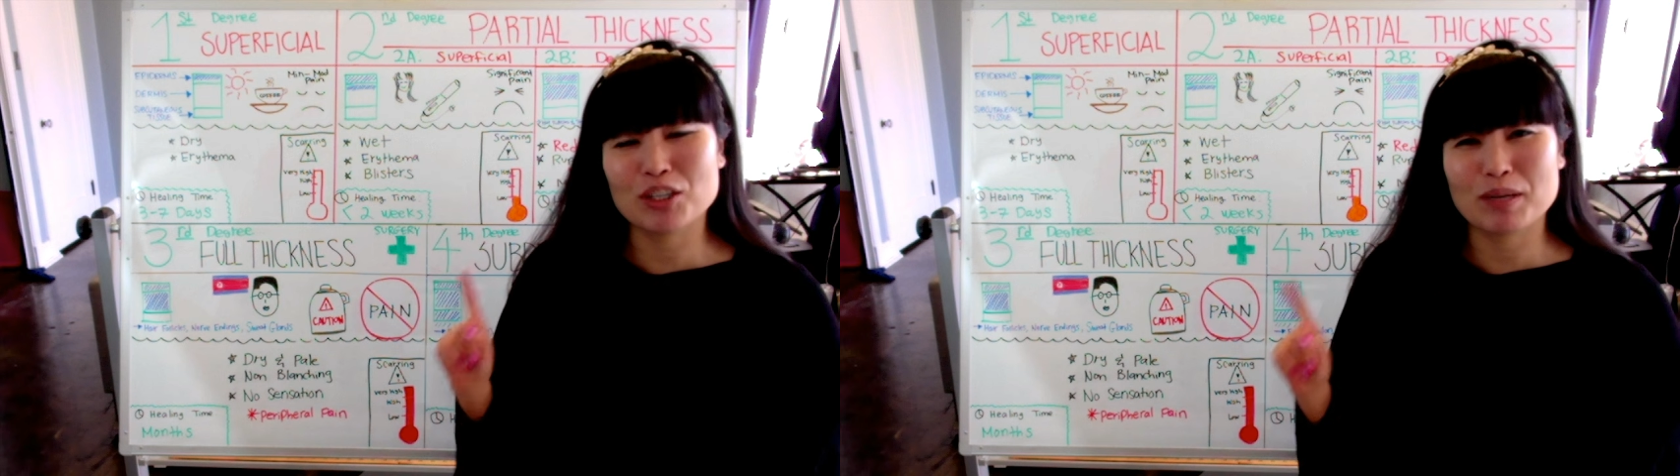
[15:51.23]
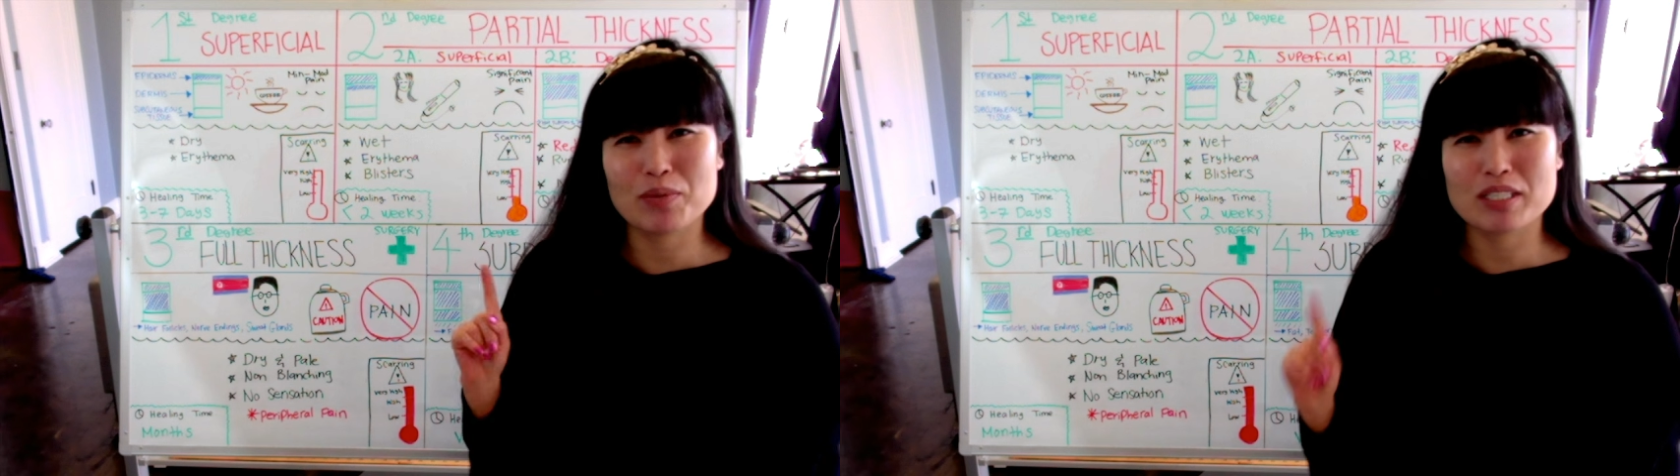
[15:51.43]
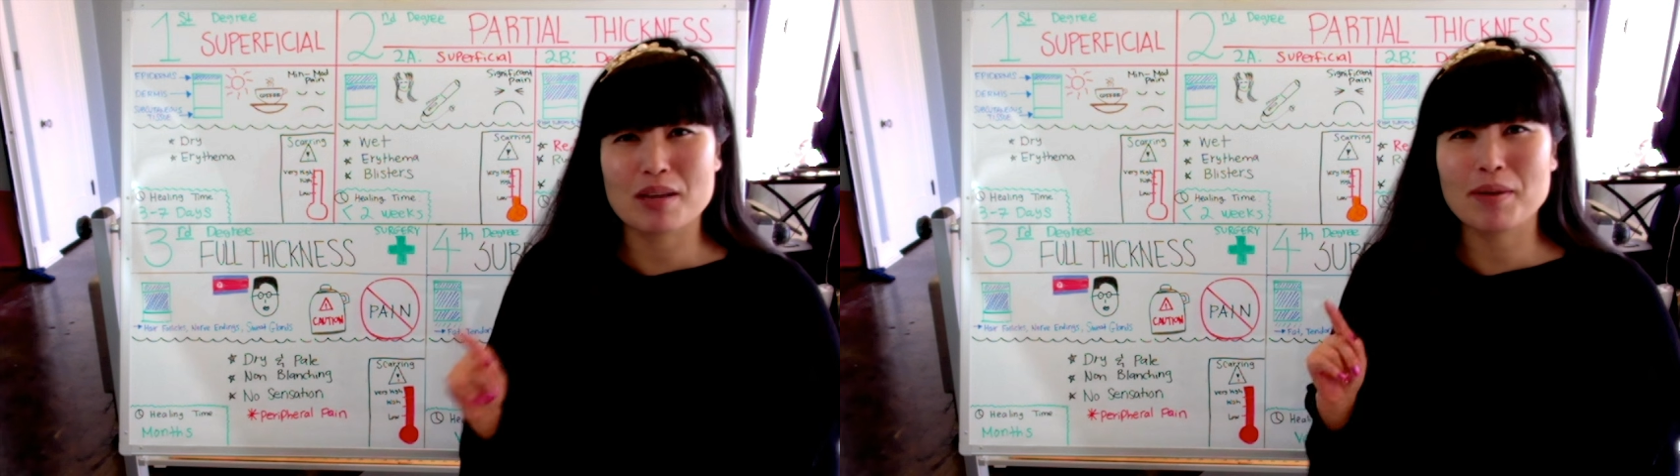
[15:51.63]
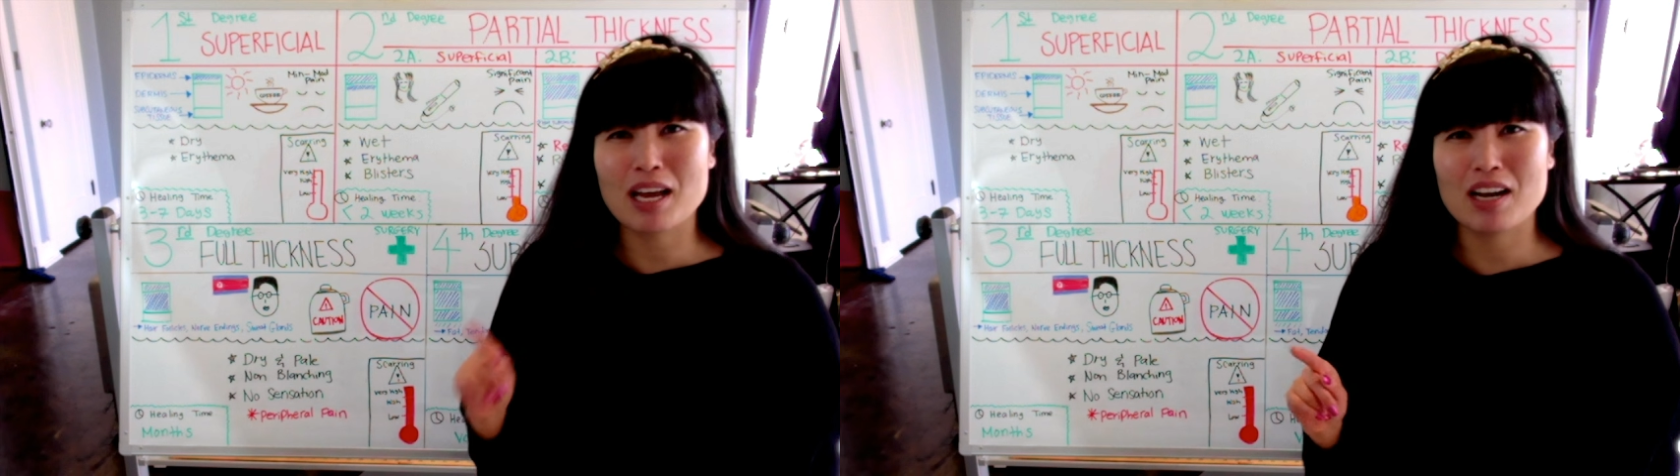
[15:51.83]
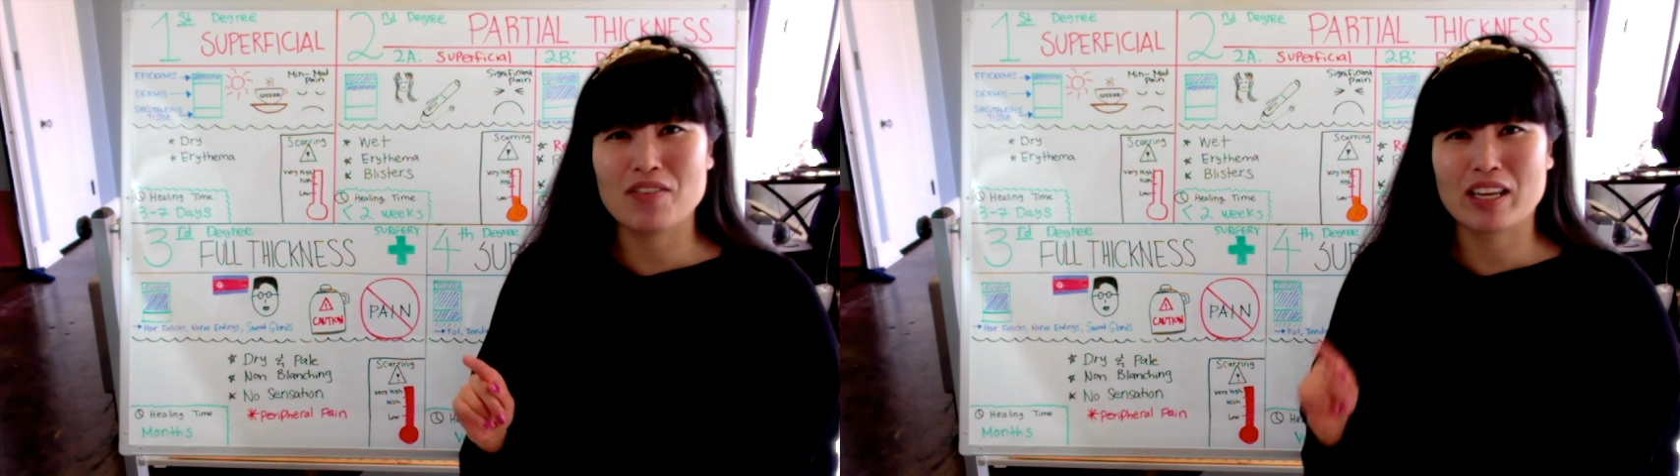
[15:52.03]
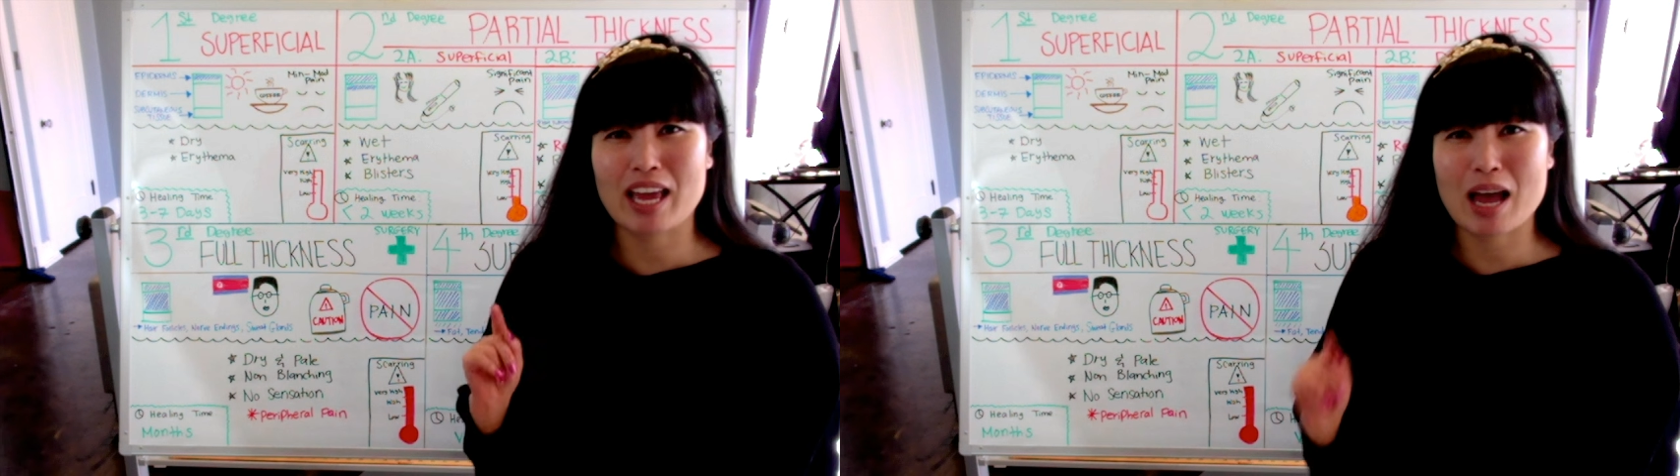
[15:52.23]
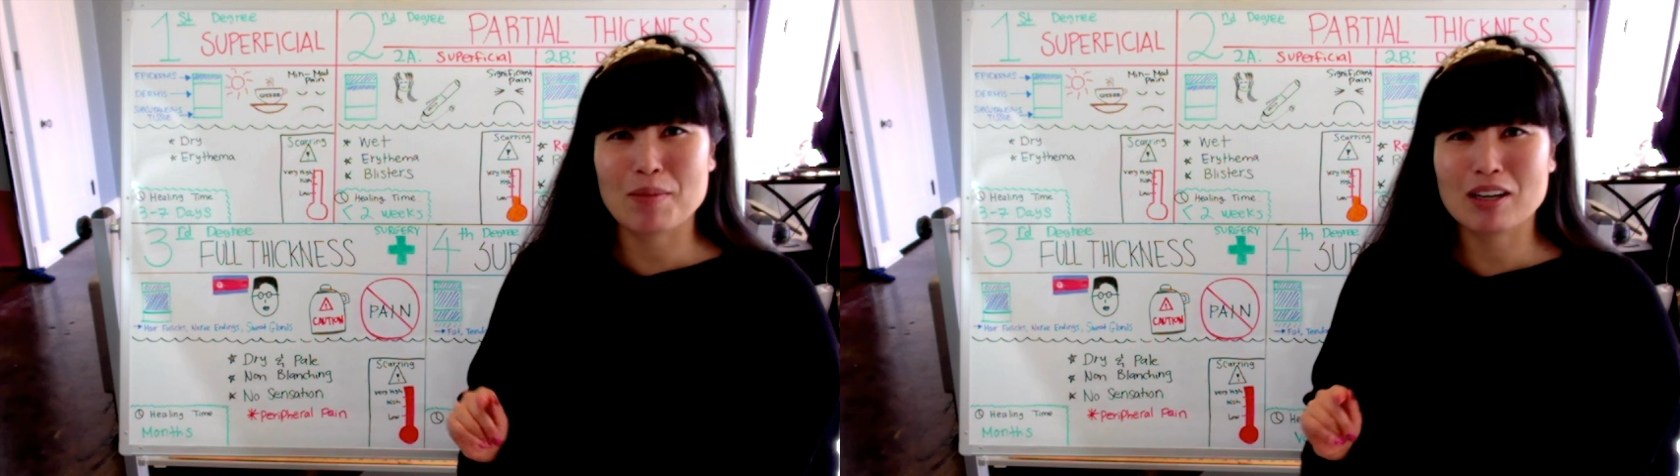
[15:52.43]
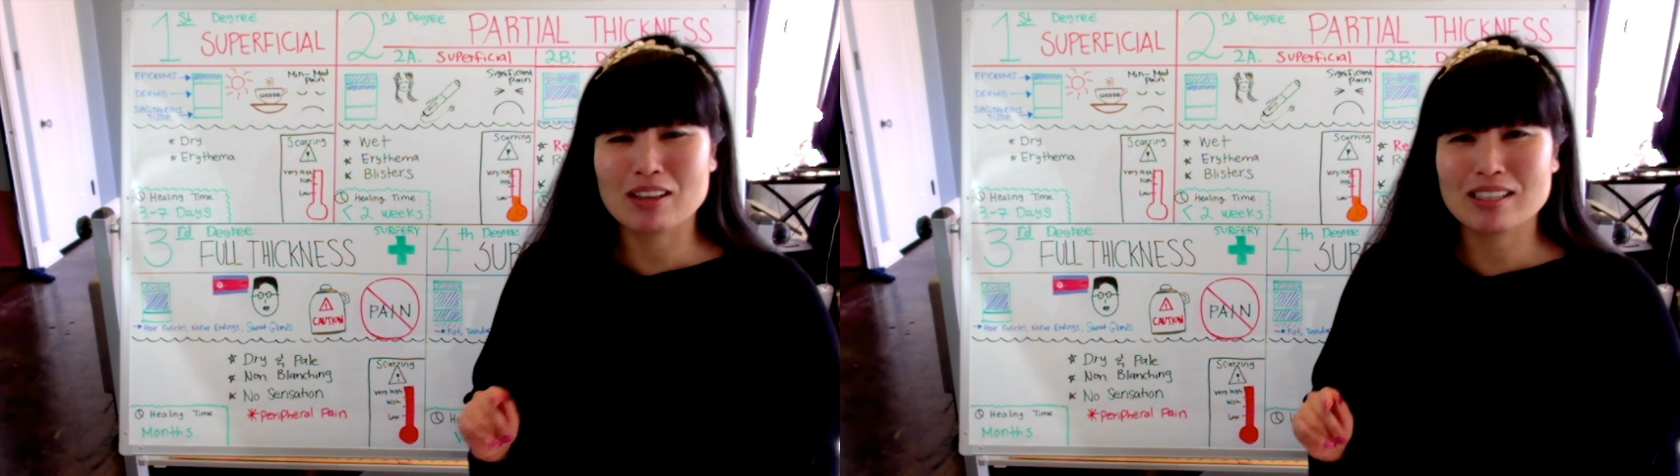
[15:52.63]
but it was some kind of a
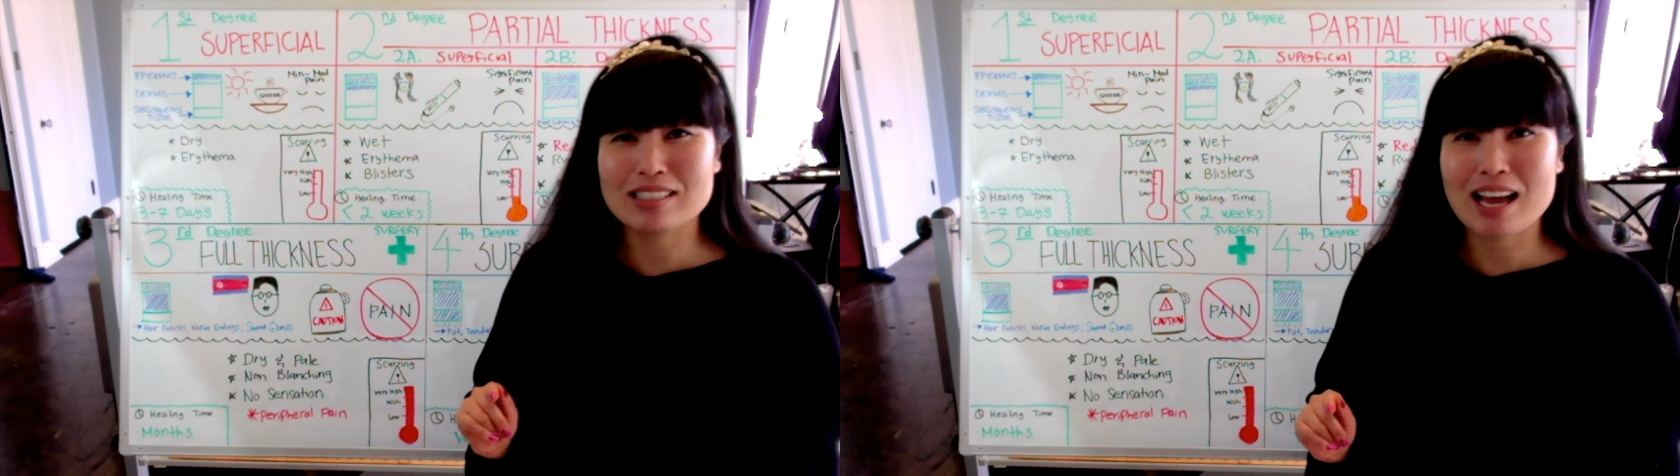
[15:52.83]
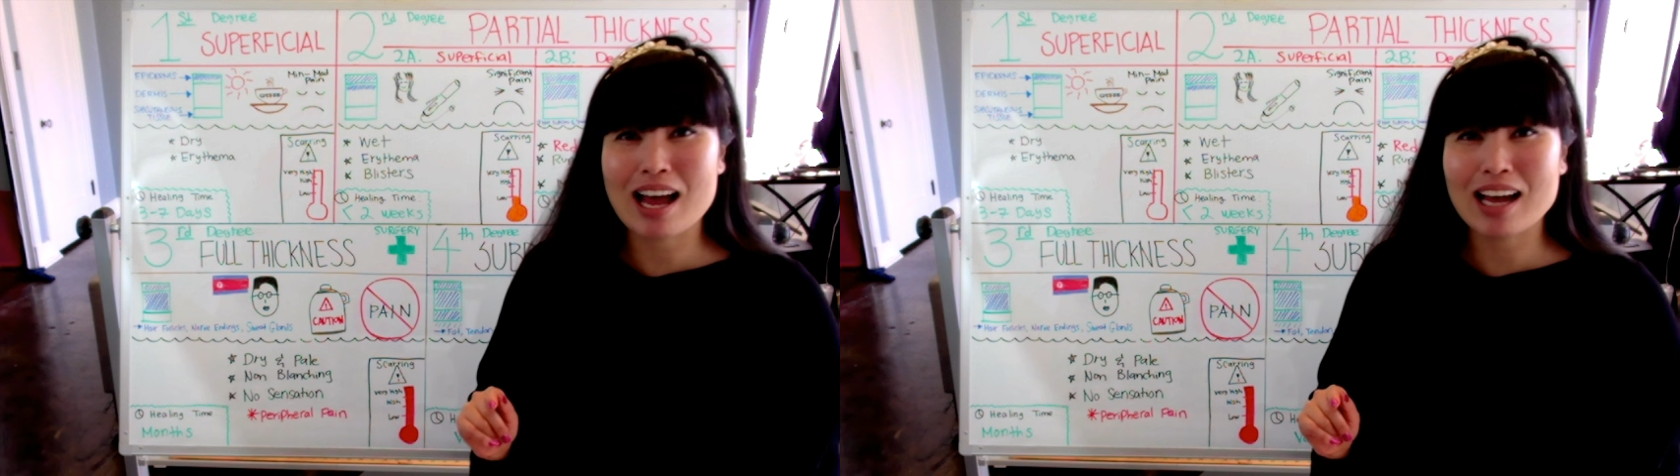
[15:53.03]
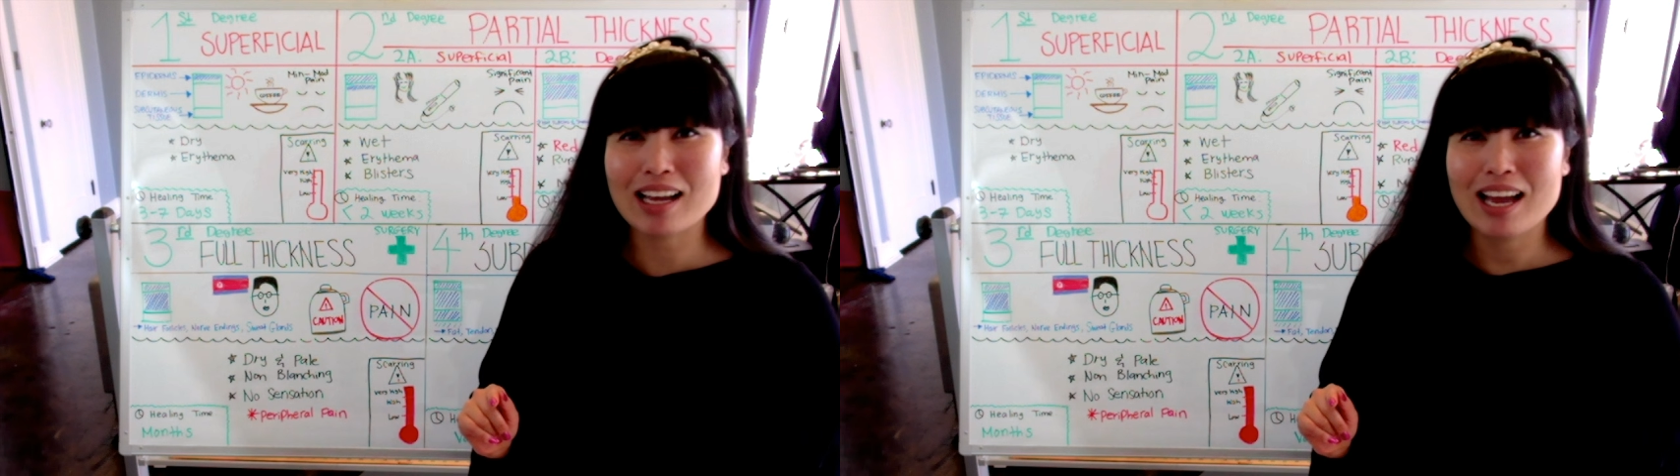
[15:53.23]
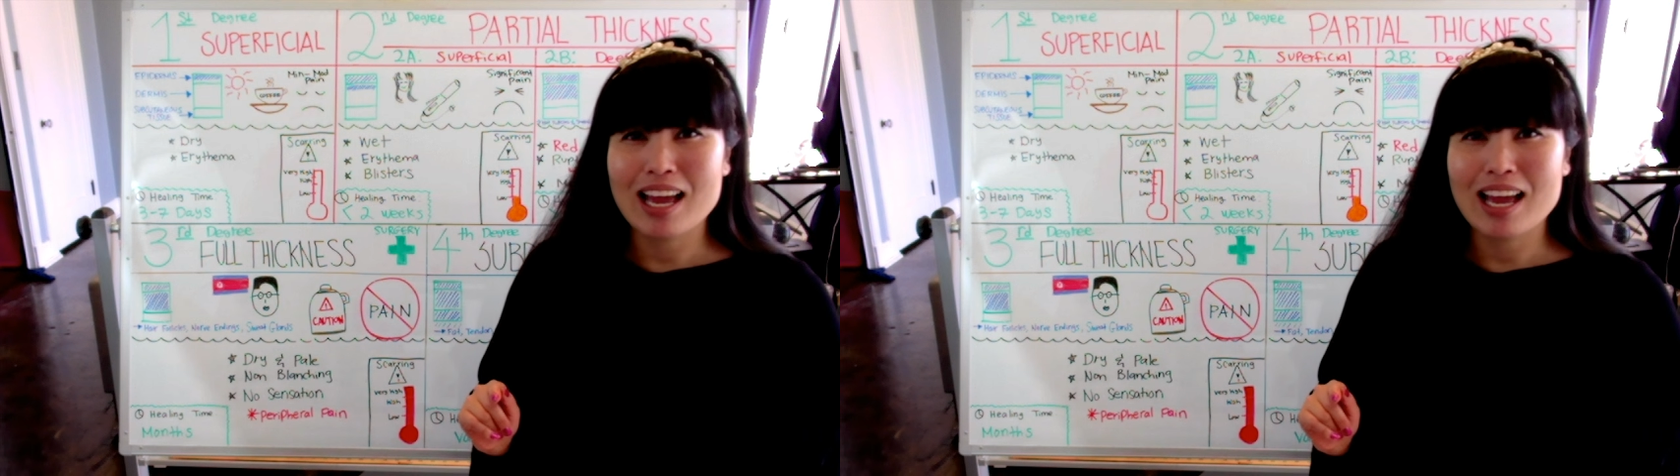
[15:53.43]
chemical attack,